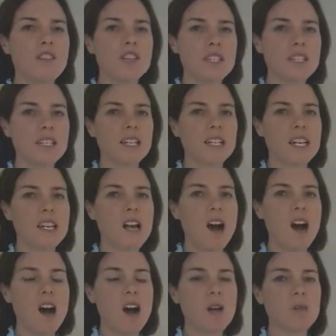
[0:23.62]
Firstly,
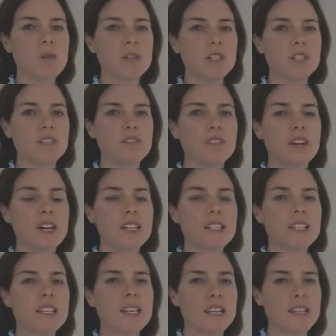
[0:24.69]
I want to find
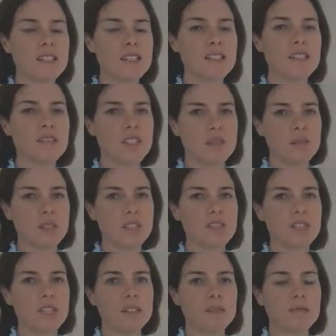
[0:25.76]
the axis of
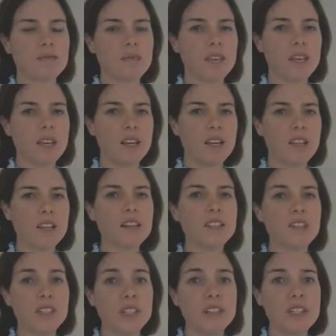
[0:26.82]
symmetry. There
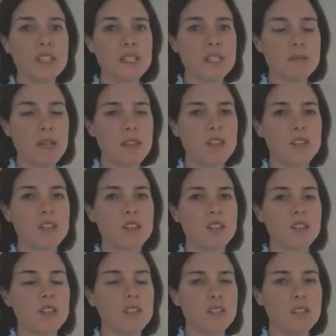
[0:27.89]
are various methods you
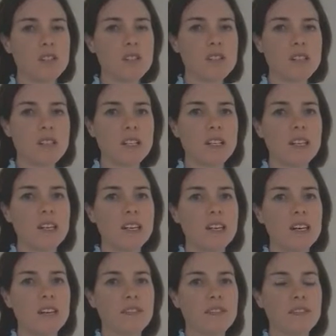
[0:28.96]
can use to get
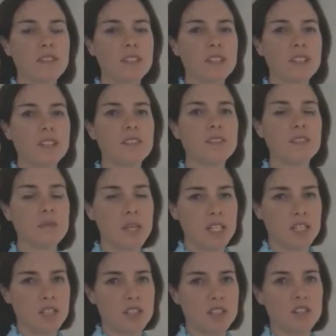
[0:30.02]
enough
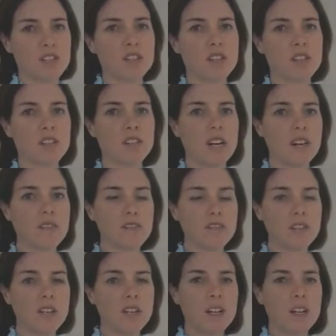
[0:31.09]
information to draw the graph,
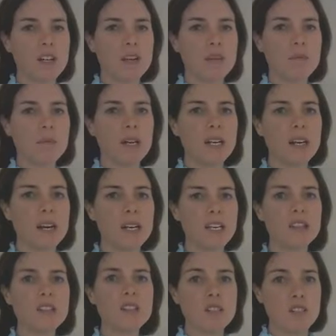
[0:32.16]
but I
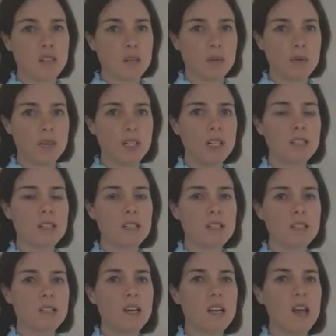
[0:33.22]
need the turning point.